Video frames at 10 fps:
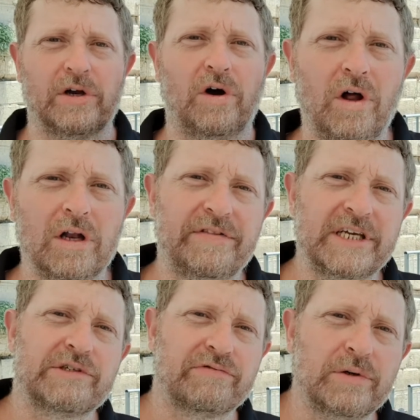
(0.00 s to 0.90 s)
all of
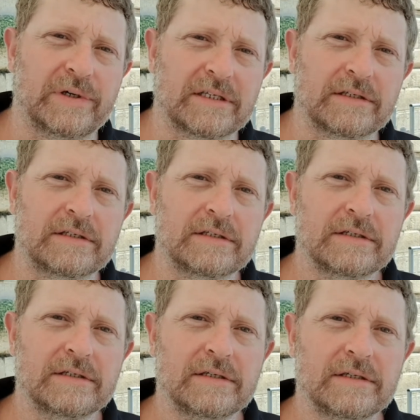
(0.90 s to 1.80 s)
these ruins,
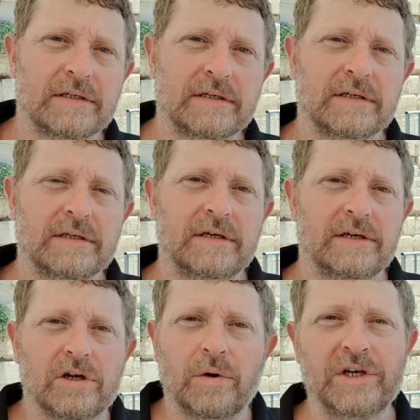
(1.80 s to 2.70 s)

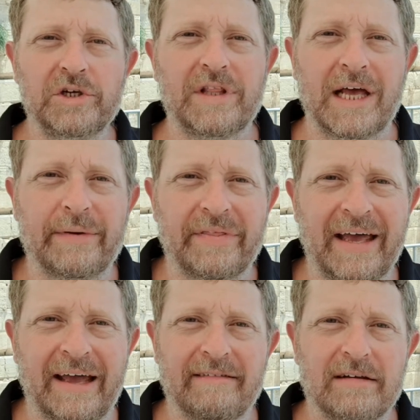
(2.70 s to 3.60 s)
no one knew they were
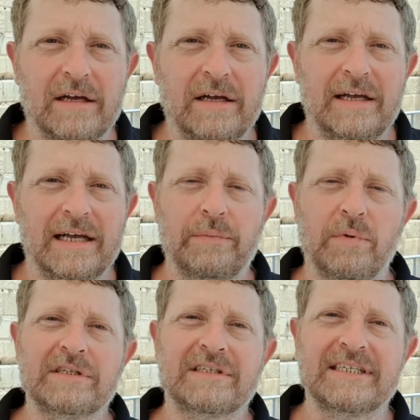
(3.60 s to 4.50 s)
there. It
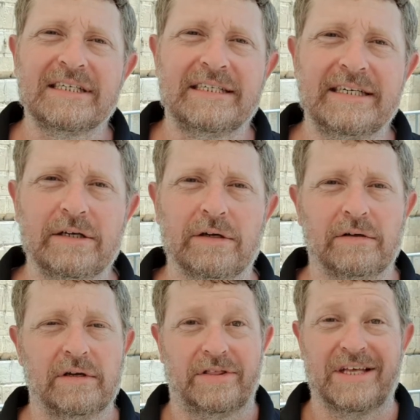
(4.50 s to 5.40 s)
wasn't until
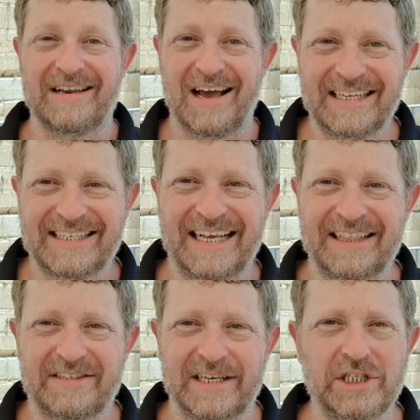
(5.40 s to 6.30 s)
the
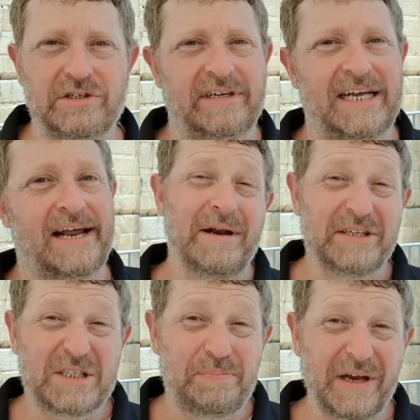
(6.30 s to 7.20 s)
19th century, and
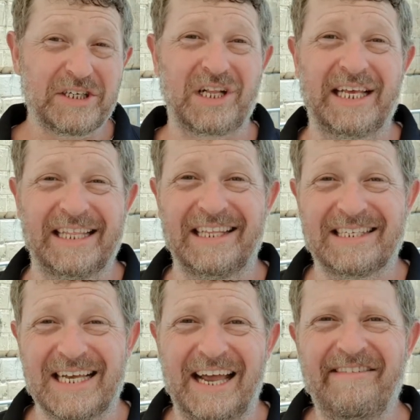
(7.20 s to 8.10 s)
especially in
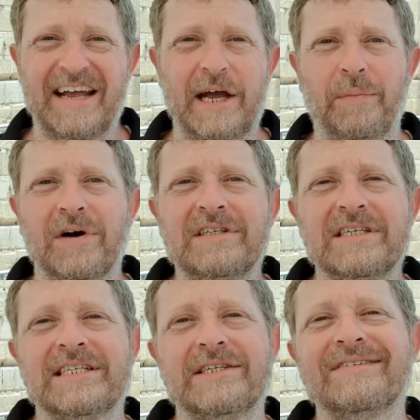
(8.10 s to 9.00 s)
this area, it
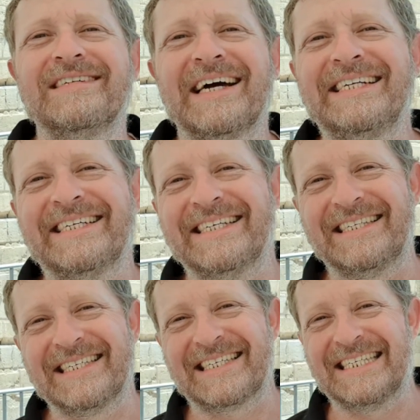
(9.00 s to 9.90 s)
wasn't until
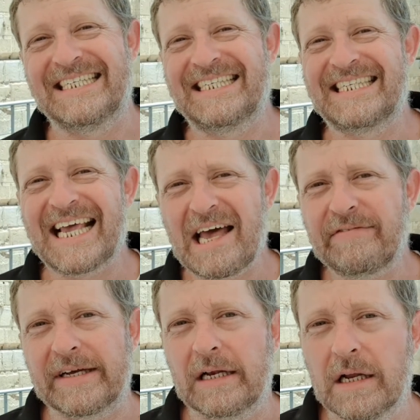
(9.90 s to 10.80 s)

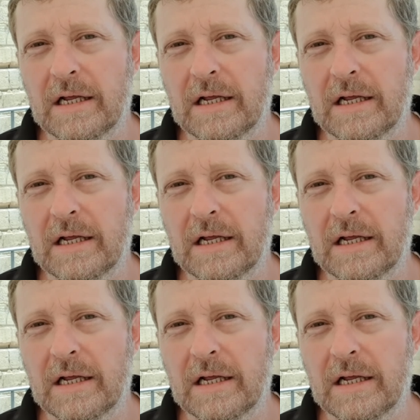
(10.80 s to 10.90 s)
1967